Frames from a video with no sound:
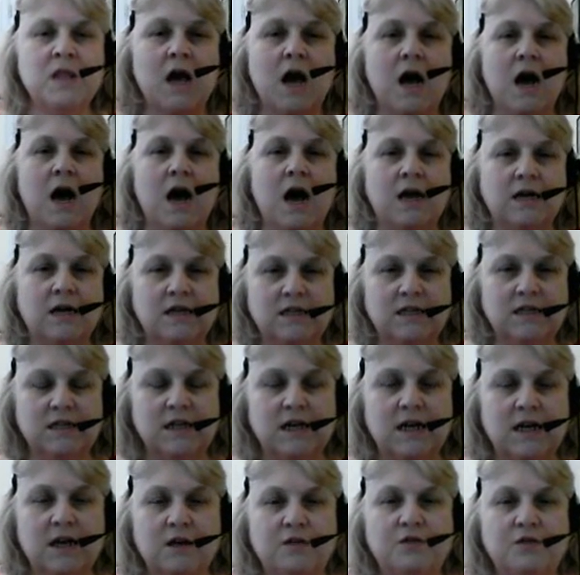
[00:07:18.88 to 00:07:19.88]

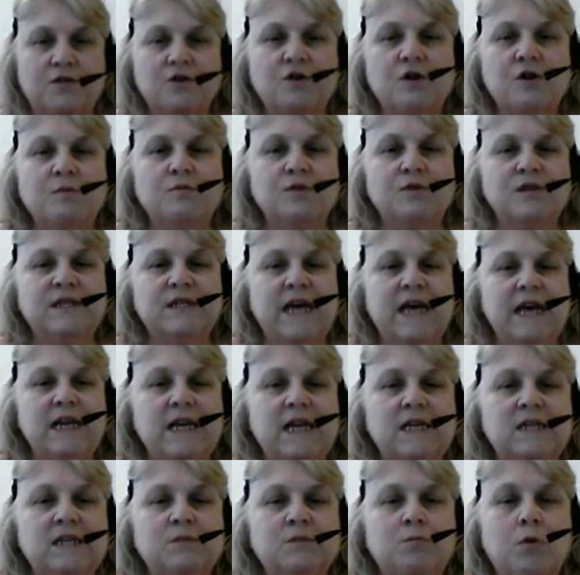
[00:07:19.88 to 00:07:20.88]
30%
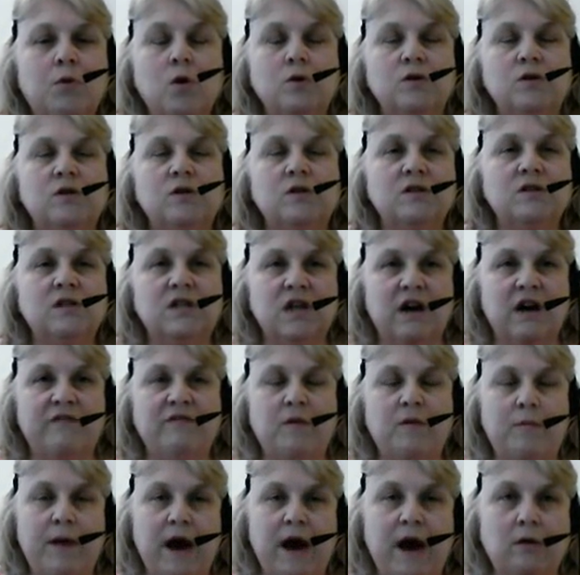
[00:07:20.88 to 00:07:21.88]
is personal
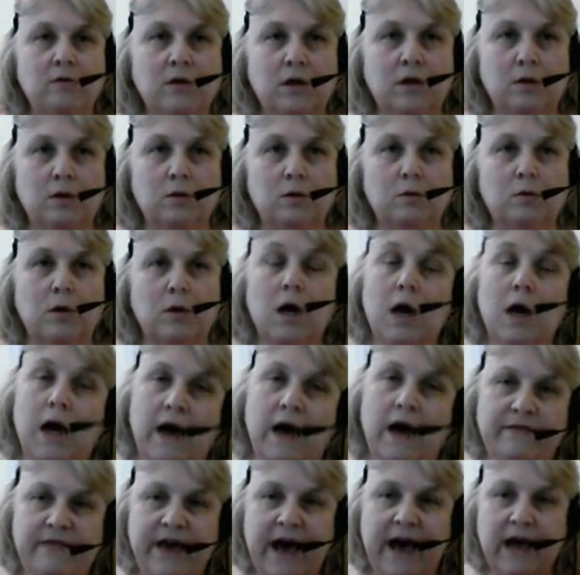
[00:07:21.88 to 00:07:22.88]
stuff about you,
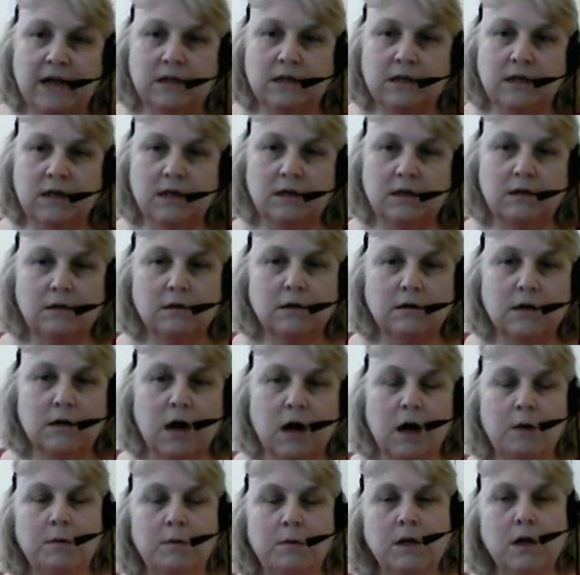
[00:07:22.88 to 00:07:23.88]
and that can
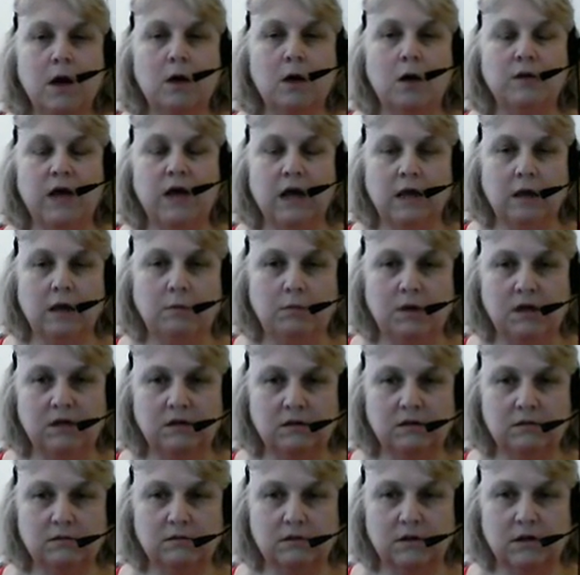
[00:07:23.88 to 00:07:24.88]
come and go. That can
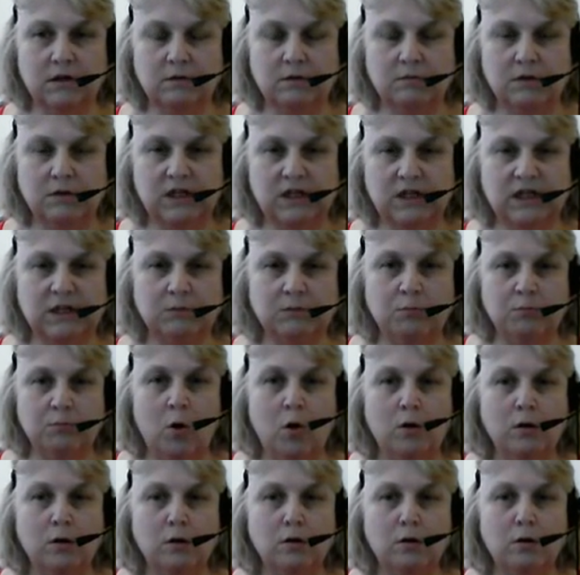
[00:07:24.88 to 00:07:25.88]
be
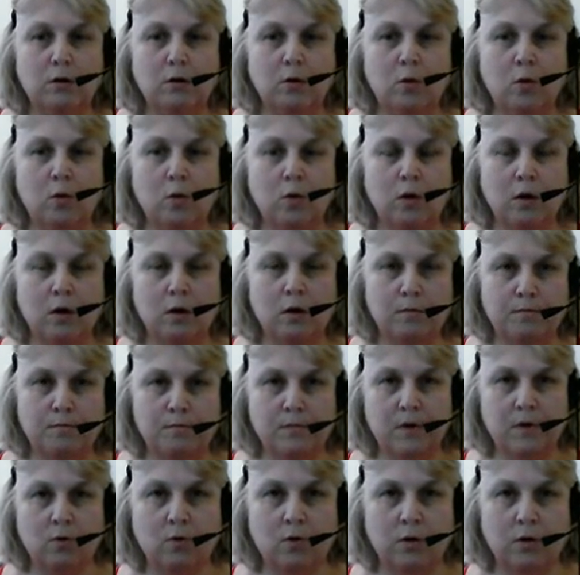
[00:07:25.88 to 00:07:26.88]
smaller or
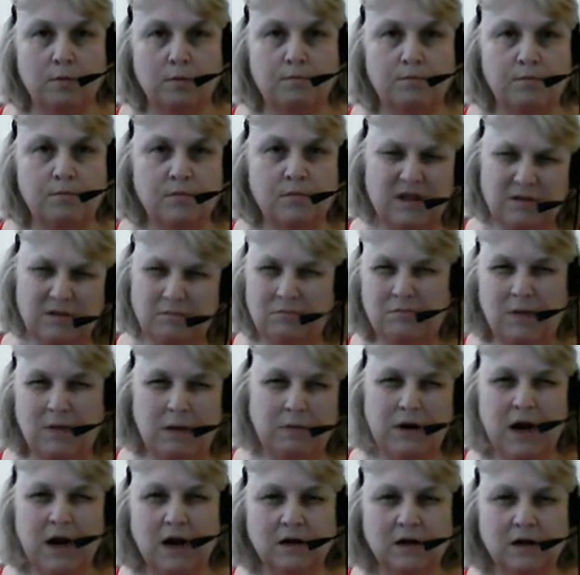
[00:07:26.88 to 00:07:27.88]

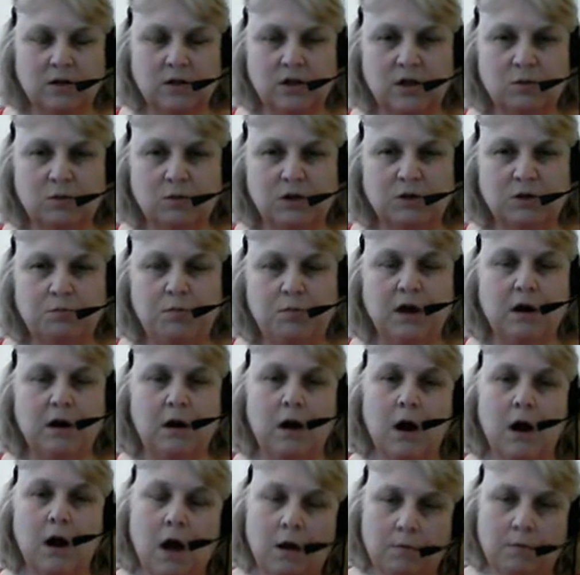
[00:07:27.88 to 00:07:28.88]
maybe not so much
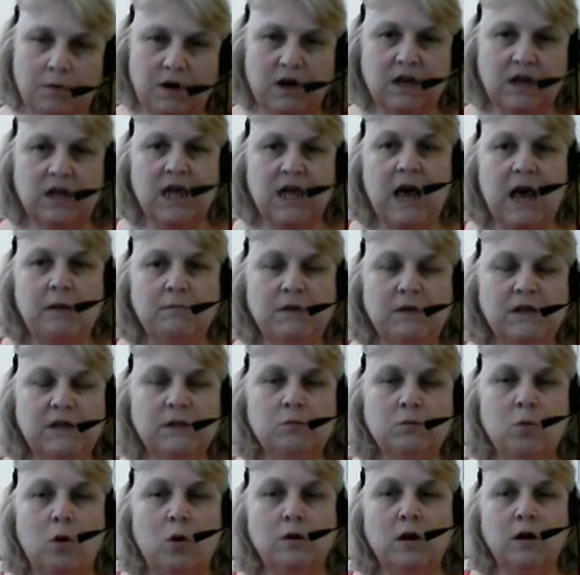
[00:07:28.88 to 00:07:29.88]
bigger, but it can be
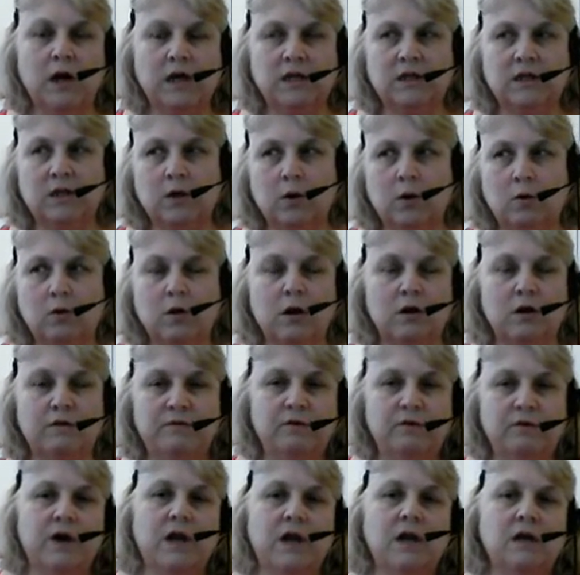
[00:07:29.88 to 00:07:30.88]
smaller as you go along.
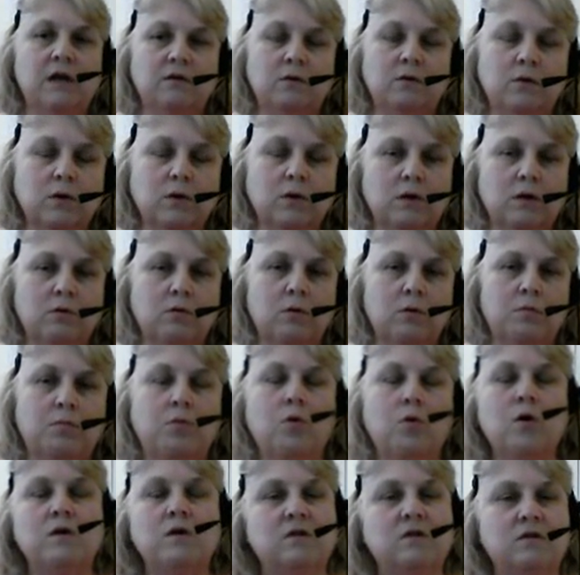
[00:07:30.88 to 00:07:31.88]
If you've got nothing really to
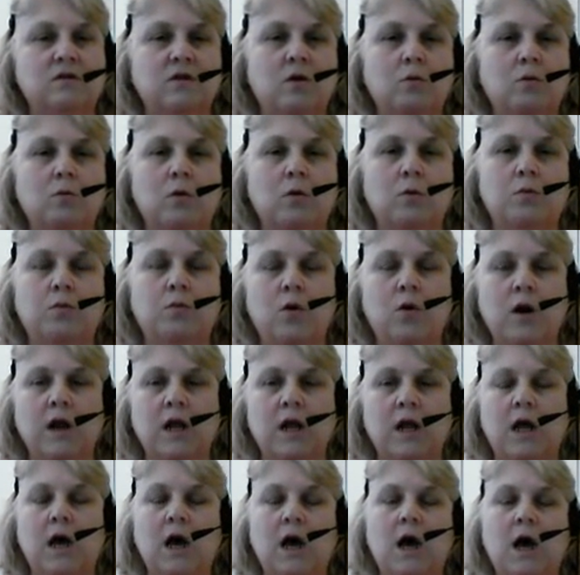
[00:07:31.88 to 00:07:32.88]
report, then don't report
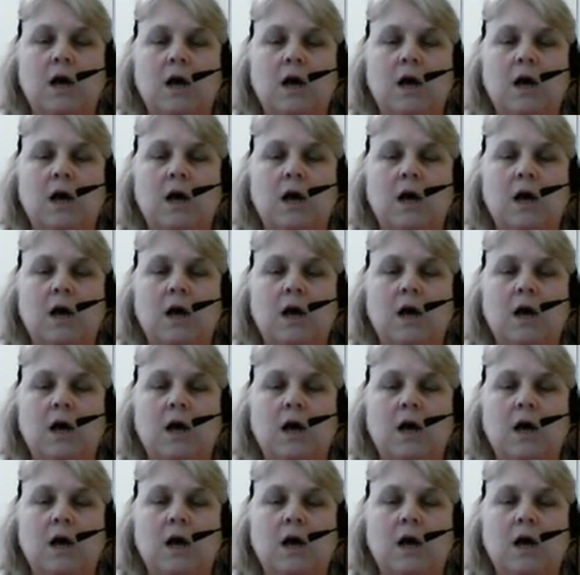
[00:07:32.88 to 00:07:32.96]
it.